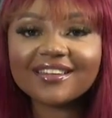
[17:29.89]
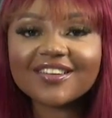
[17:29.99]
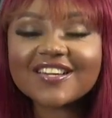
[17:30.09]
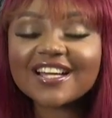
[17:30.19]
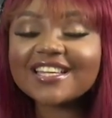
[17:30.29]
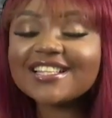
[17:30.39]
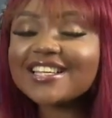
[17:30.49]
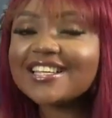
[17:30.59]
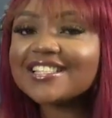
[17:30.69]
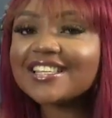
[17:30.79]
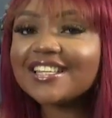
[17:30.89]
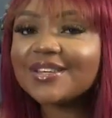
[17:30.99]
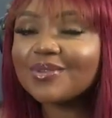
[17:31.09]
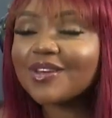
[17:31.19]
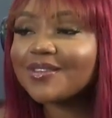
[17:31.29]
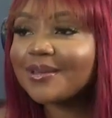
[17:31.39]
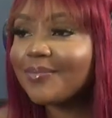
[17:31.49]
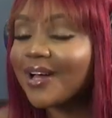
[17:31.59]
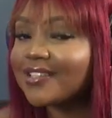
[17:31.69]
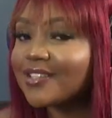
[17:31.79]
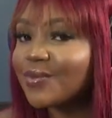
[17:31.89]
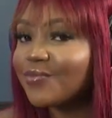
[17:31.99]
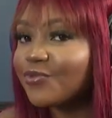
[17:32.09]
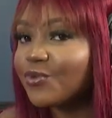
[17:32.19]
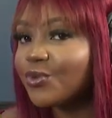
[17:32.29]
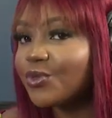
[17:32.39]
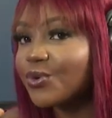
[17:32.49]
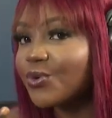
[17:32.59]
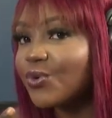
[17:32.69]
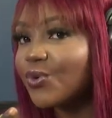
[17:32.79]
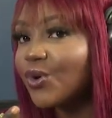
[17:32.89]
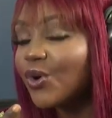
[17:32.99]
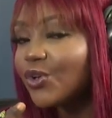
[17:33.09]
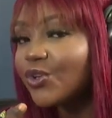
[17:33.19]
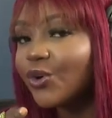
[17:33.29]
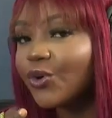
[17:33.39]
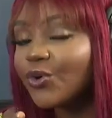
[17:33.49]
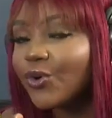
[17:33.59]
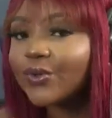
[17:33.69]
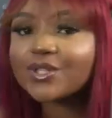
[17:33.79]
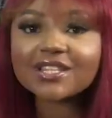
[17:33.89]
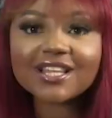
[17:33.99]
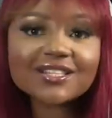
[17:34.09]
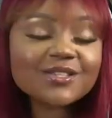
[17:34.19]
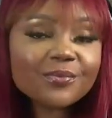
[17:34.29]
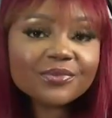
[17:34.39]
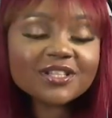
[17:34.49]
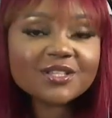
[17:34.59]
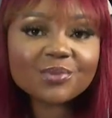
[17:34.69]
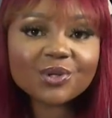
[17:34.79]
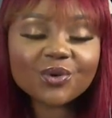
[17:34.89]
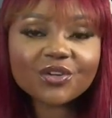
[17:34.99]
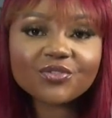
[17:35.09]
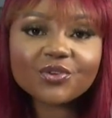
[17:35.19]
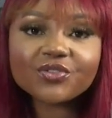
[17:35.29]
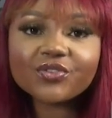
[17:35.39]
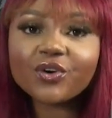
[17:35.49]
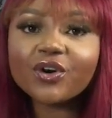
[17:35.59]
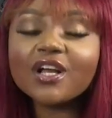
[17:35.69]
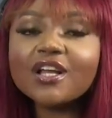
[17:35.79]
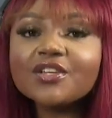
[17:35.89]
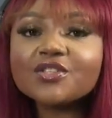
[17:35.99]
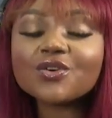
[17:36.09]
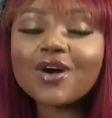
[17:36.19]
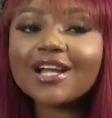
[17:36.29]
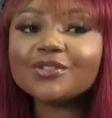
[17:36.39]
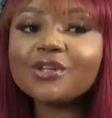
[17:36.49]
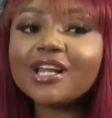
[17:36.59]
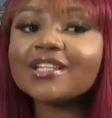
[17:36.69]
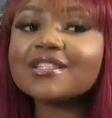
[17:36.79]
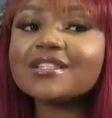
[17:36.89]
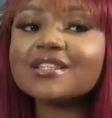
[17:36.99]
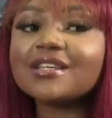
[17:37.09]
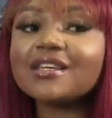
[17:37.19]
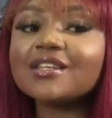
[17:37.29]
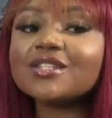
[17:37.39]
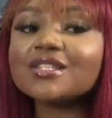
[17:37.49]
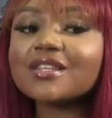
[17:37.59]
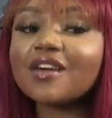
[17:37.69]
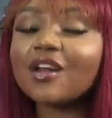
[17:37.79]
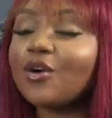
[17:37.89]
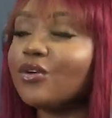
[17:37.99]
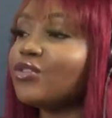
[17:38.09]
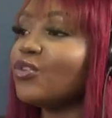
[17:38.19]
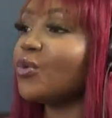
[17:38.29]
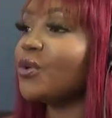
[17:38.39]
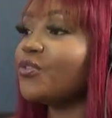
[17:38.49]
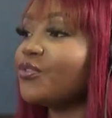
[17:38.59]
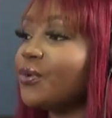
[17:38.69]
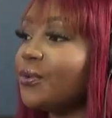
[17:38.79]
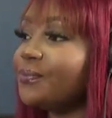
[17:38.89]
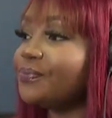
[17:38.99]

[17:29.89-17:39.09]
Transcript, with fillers: You can eat easily without them passing food through your nose. That's something to be grateful for. So I don't like to see kids that are ungrateful.